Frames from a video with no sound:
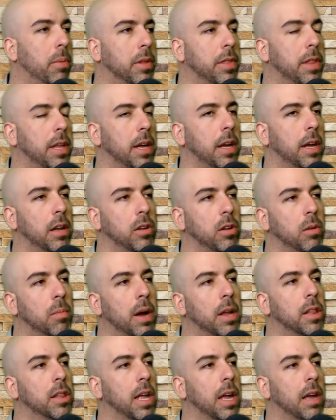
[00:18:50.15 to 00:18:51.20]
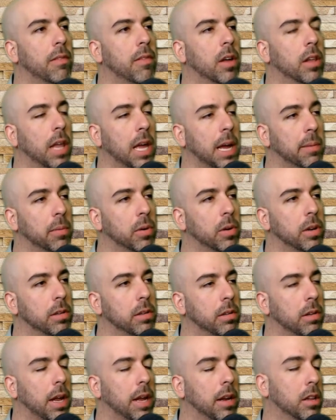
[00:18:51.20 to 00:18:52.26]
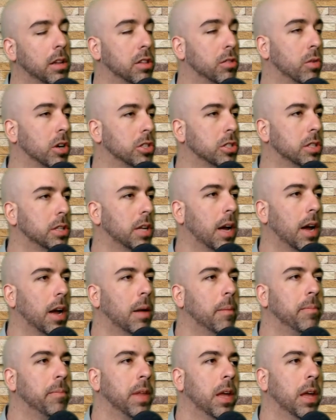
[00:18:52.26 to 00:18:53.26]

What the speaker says: but then you might save on labor and construction time.